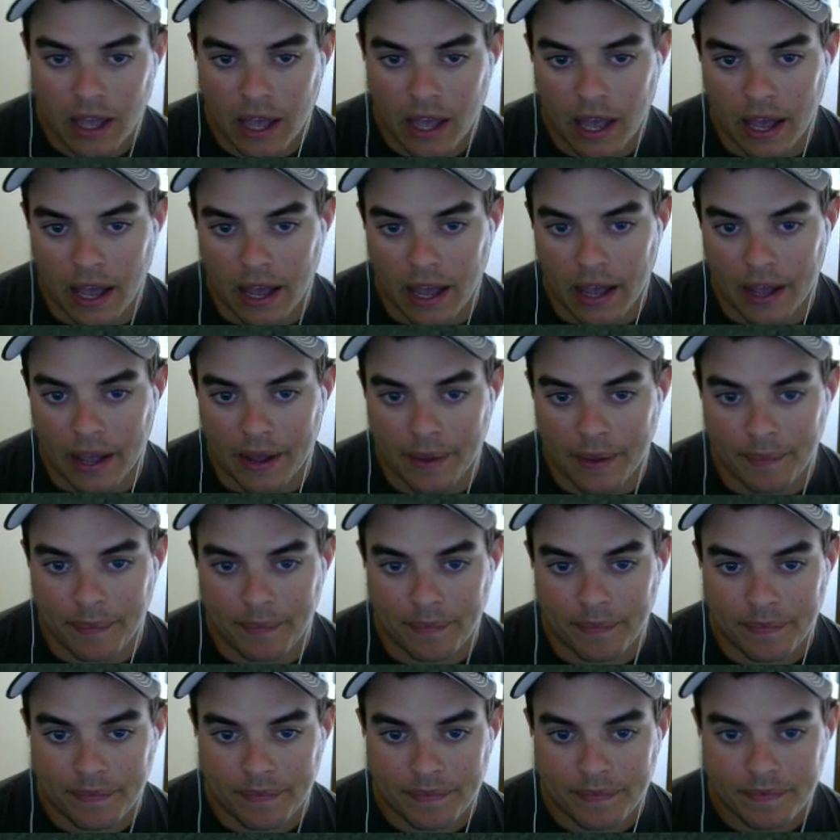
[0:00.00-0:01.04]

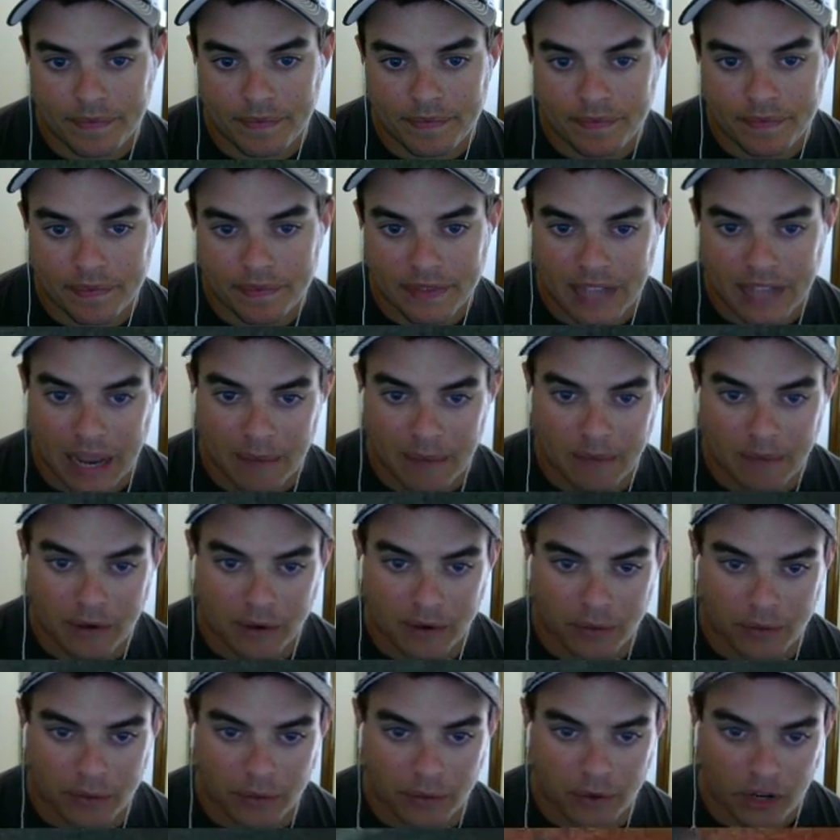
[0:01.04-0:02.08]
time
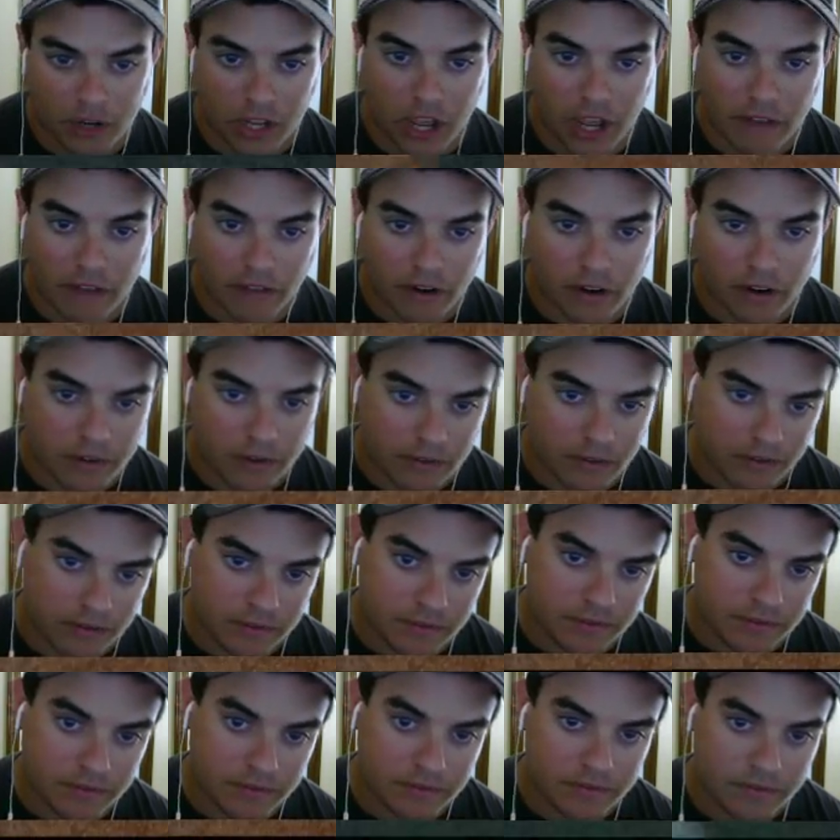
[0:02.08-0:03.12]
to recover,
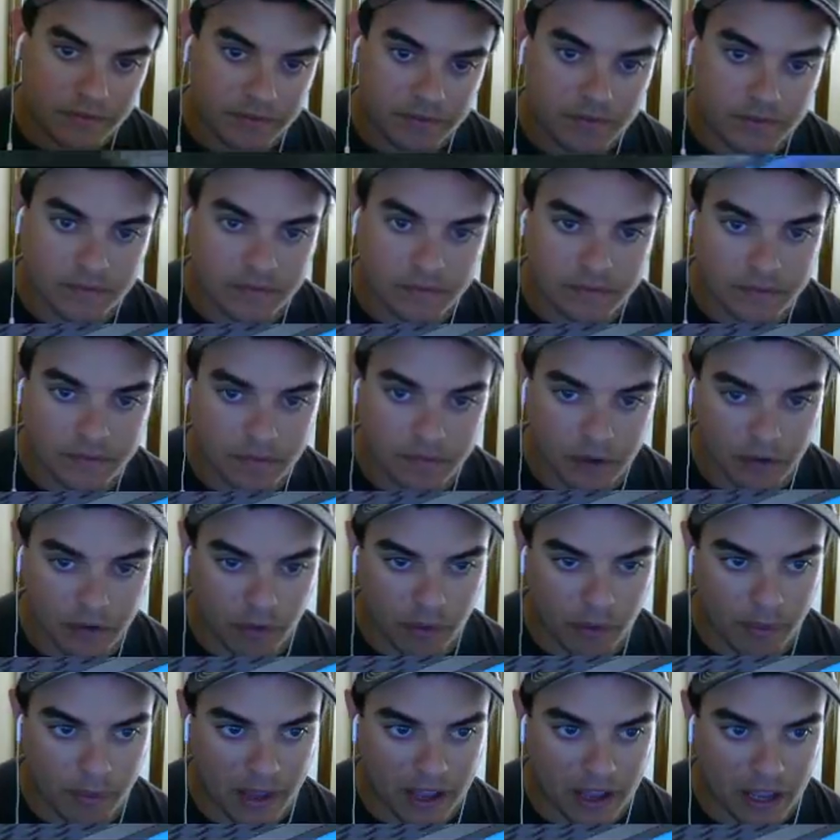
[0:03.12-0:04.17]
but if we
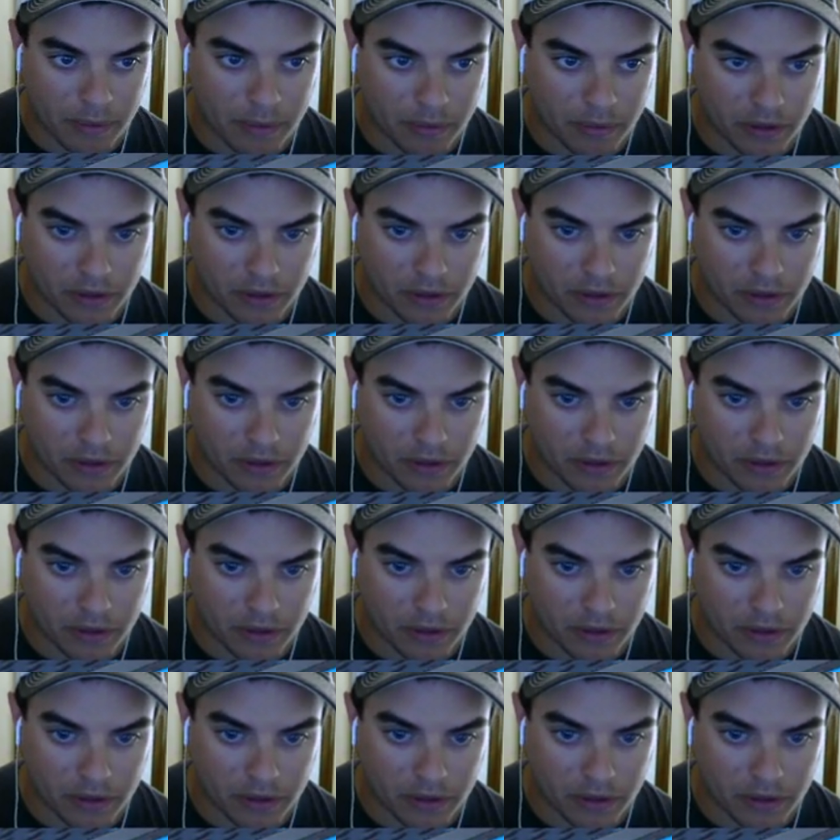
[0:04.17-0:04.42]
back up a